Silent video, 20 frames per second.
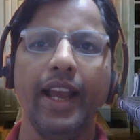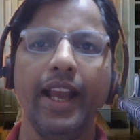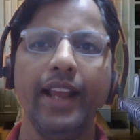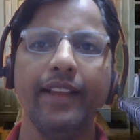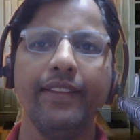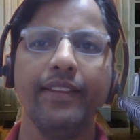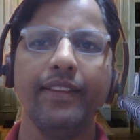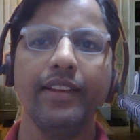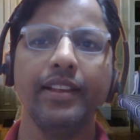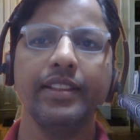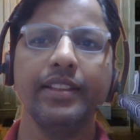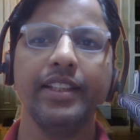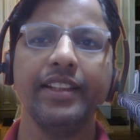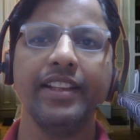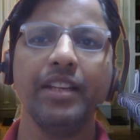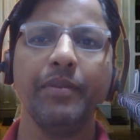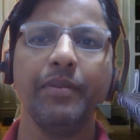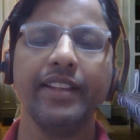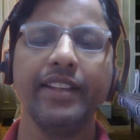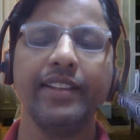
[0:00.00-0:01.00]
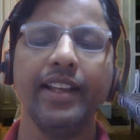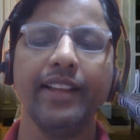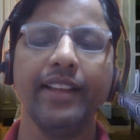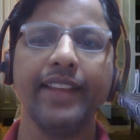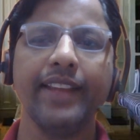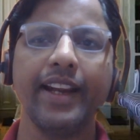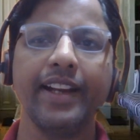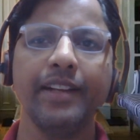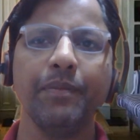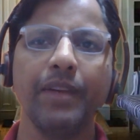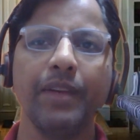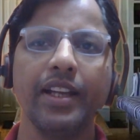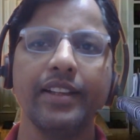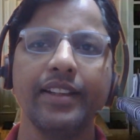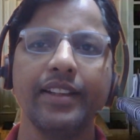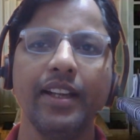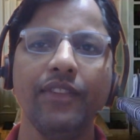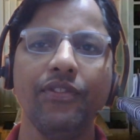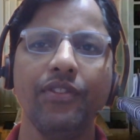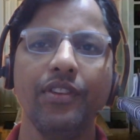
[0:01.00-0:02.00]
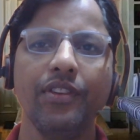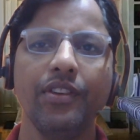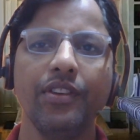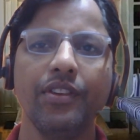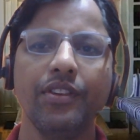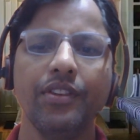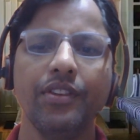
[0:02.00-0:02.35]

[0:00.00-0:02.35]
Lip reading: as jejunum is the second part of